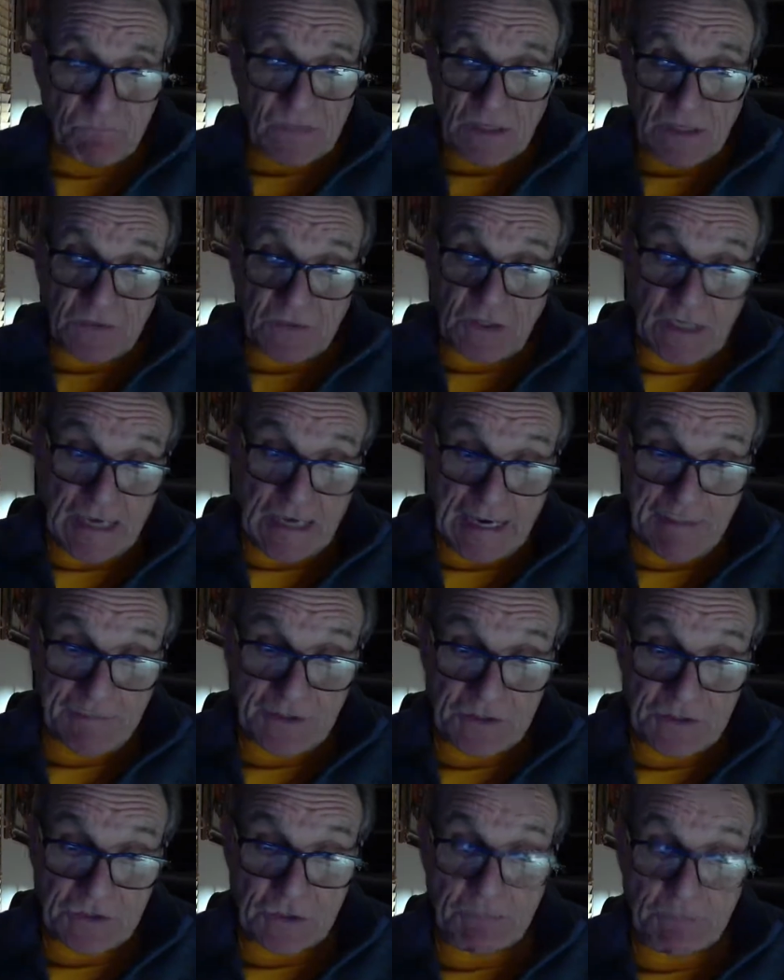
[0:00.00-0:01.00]
The
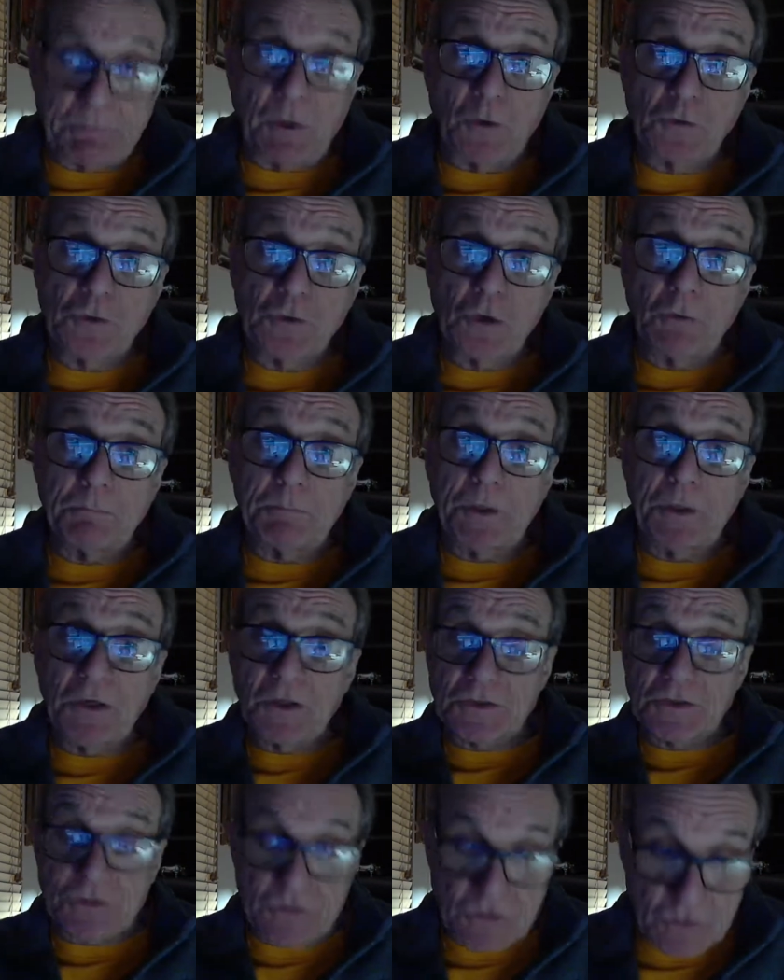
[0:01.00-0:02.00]
cameras upon your
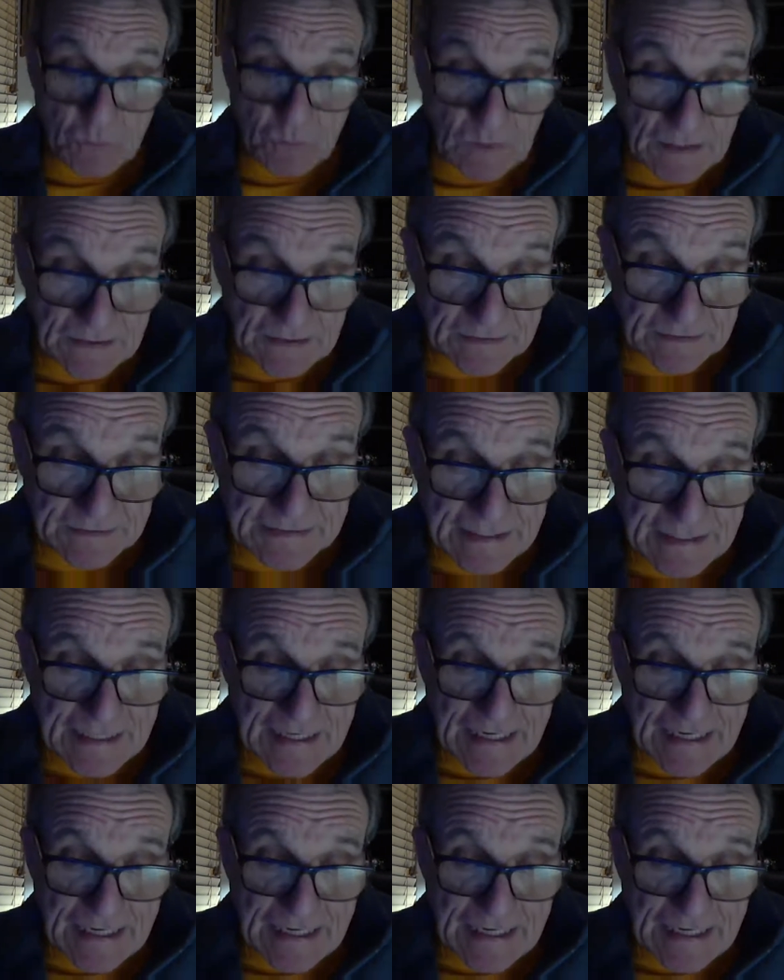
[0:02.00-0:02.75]
person dwelled,